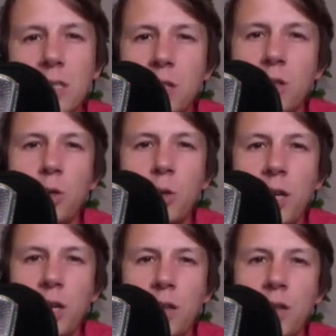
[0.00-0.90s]

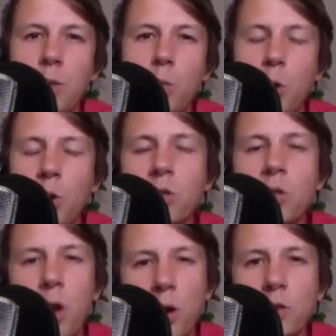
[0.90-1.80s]
including the world's
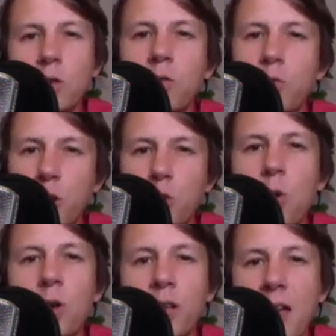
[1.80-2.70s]
largest
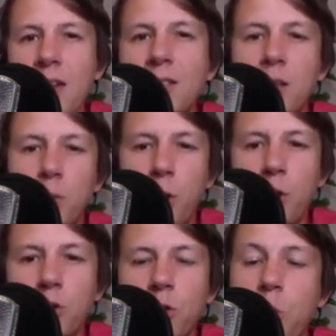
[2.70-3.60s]
freshwater cattail
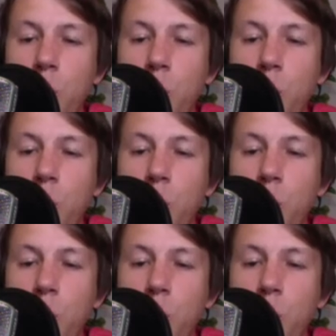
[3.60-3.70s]
marsh,